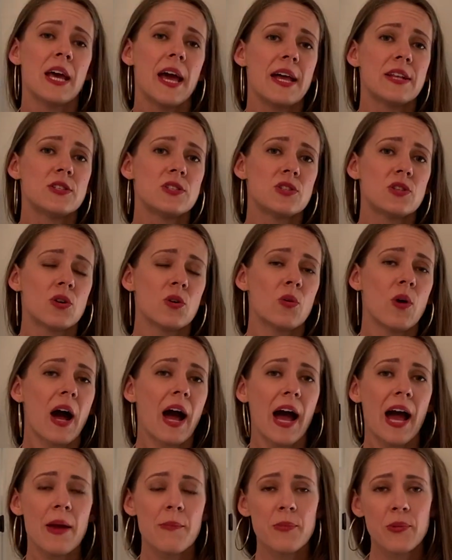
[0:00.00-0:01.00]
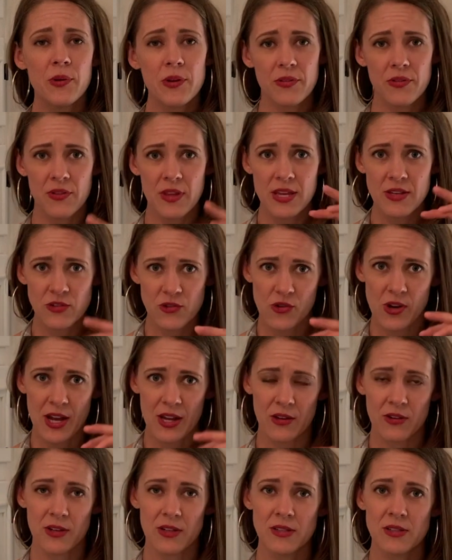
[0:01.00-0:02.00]
And so I put these dry
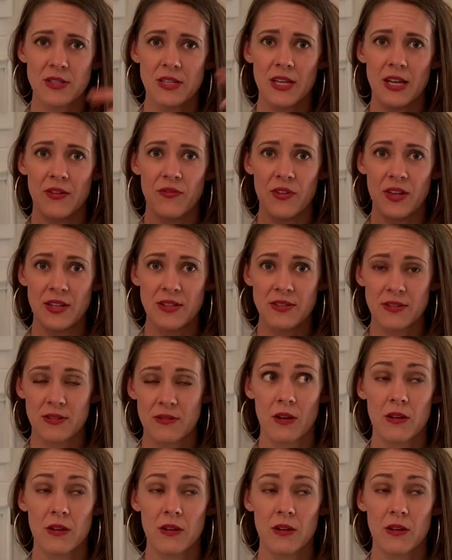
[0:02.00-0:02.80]
goods in these